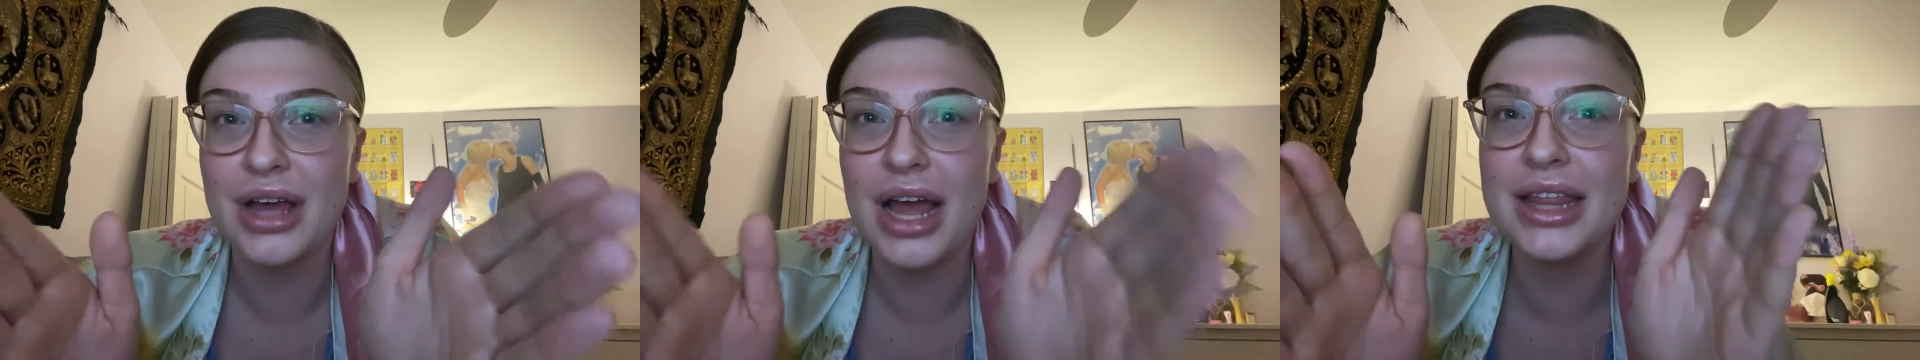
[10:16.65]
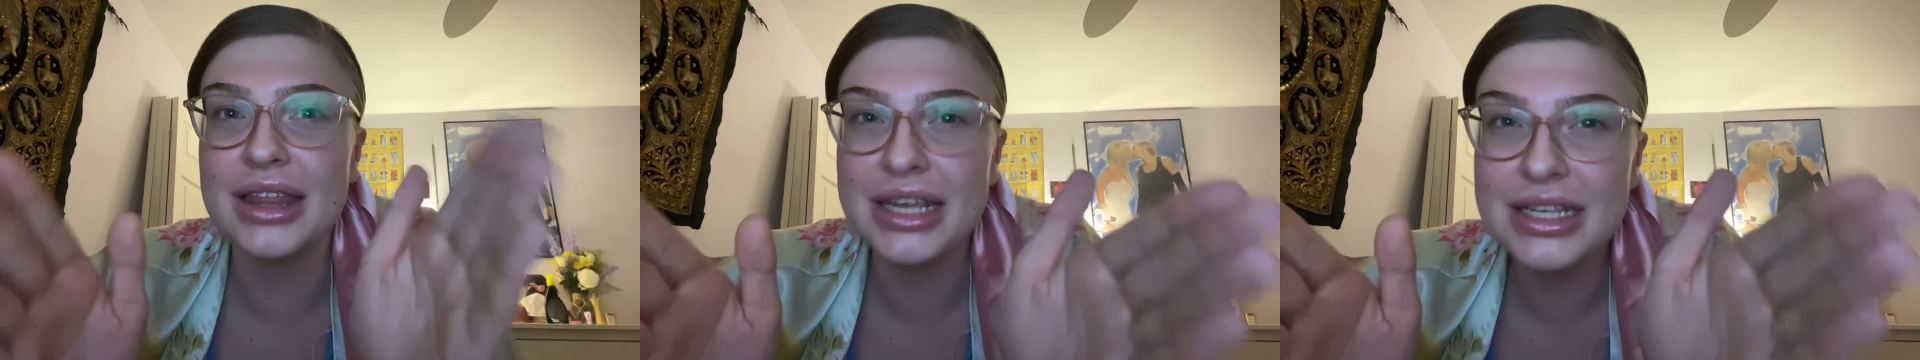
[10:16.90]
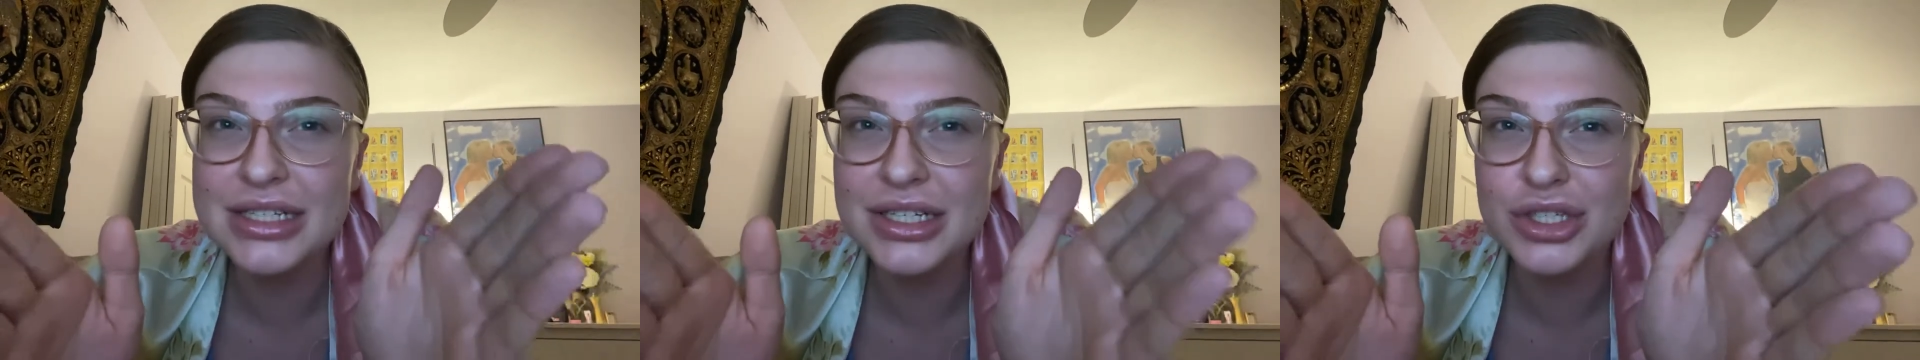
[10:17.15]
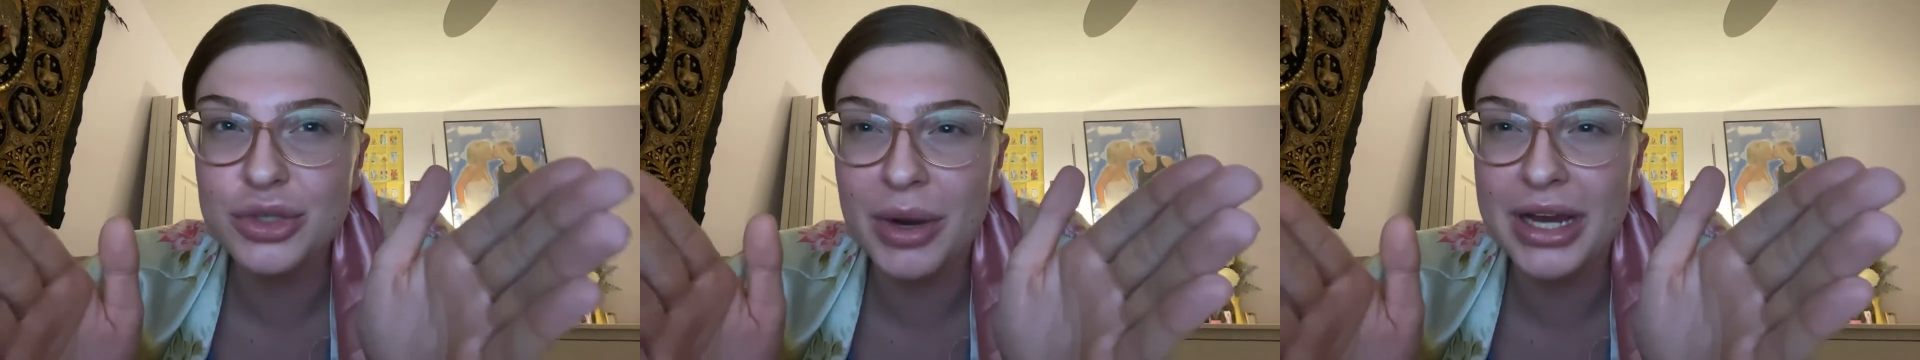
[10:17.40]
At least
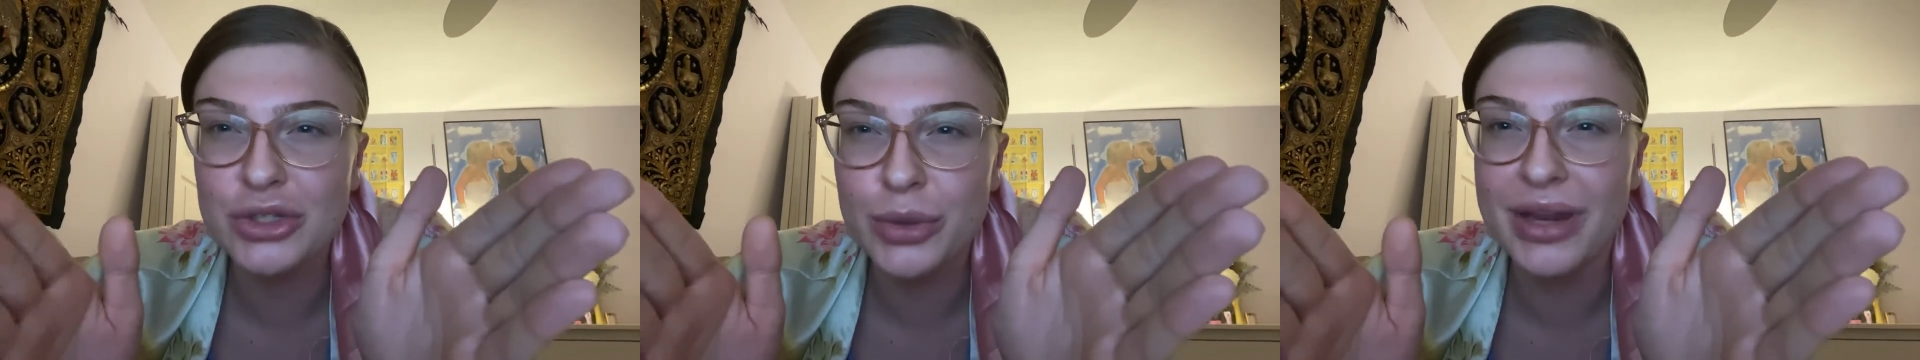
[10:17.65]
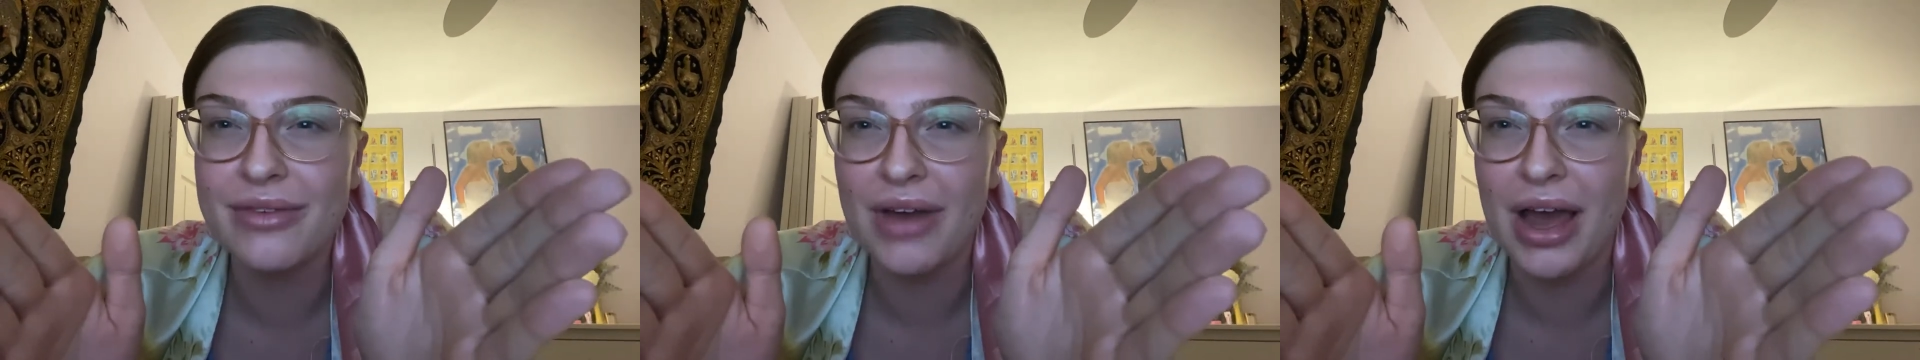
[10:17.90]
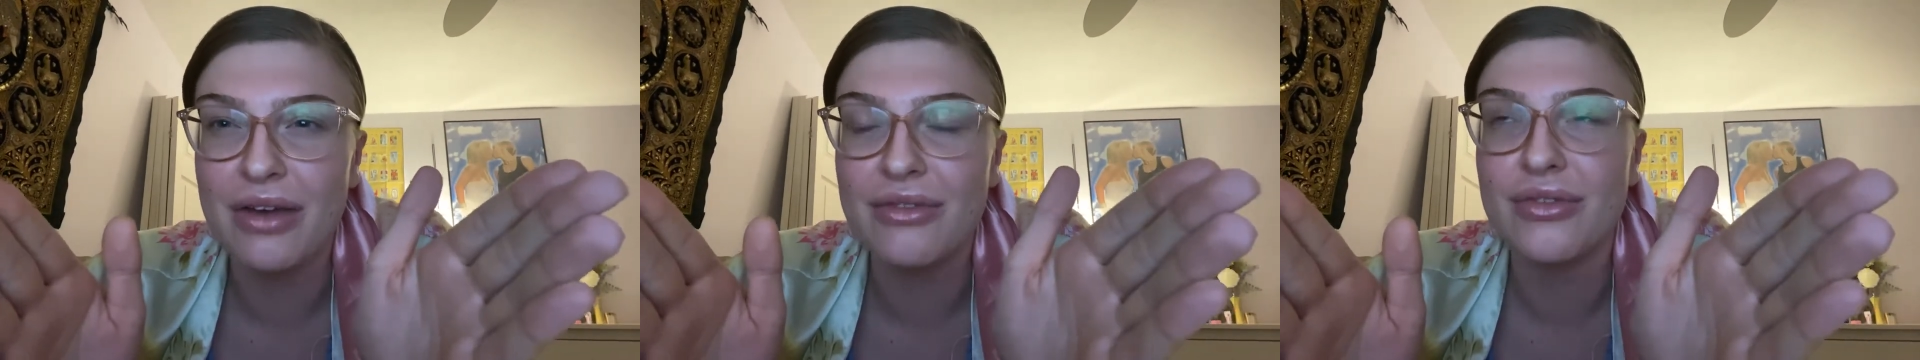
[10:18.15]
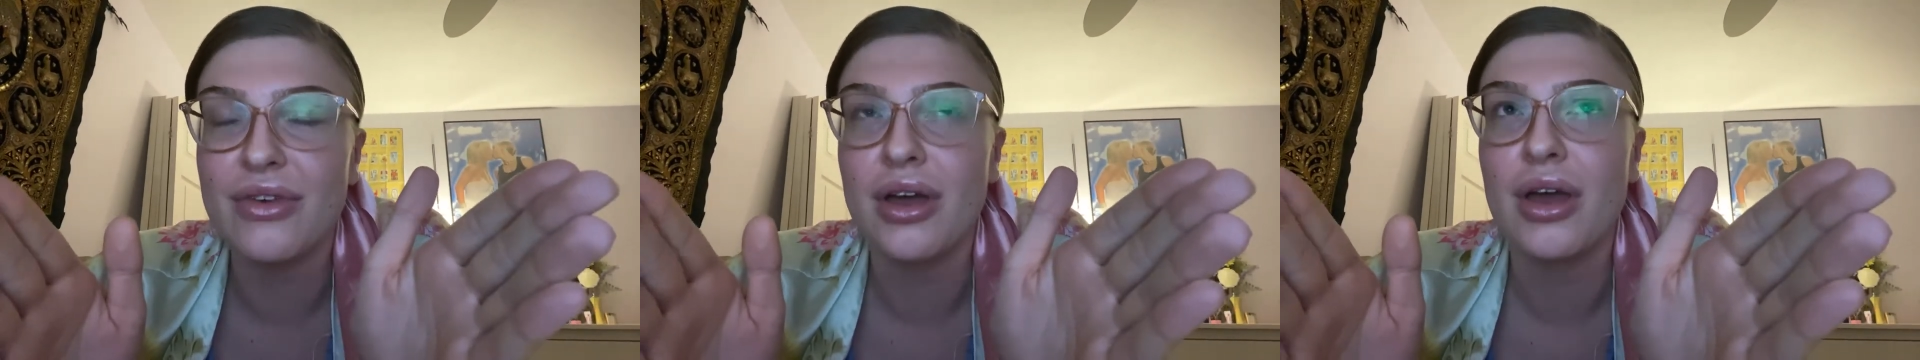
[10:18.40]
till 2025.